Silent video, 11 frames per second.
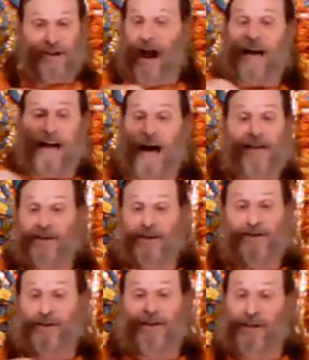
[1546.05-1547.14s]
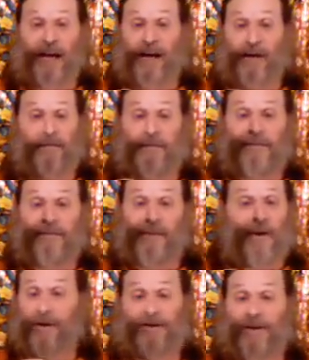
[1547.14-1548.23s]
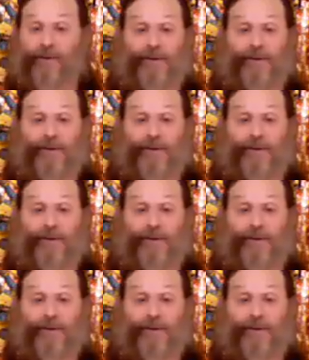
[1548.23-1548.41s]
Akash is the same. There is no